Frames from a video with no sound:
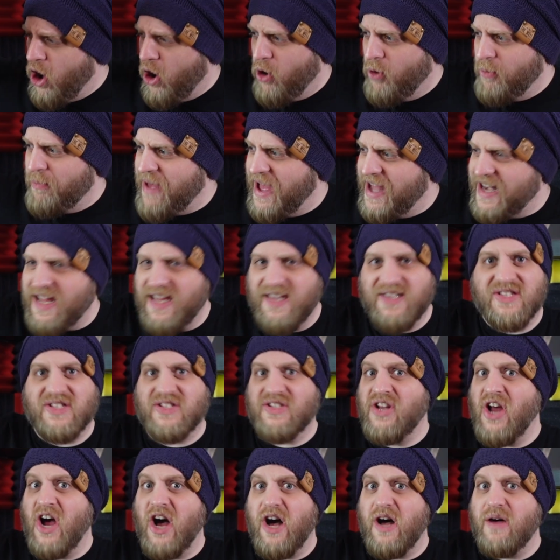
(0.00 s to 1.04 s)
many
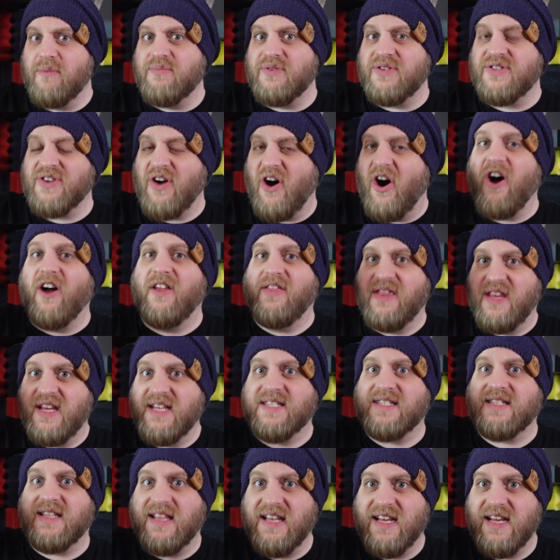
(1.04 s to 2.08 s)
snubs on
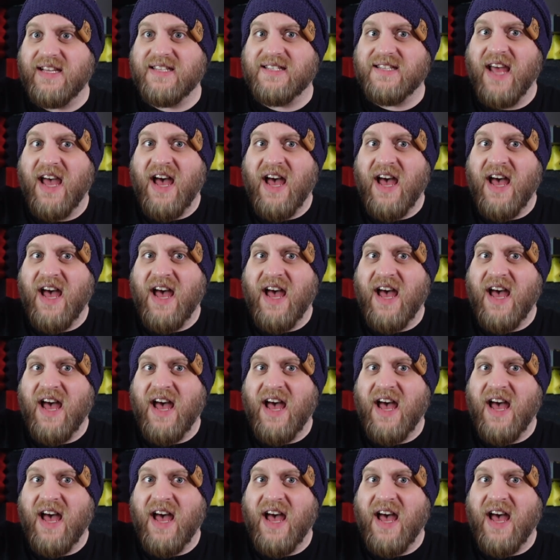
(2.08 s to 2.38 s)
this list.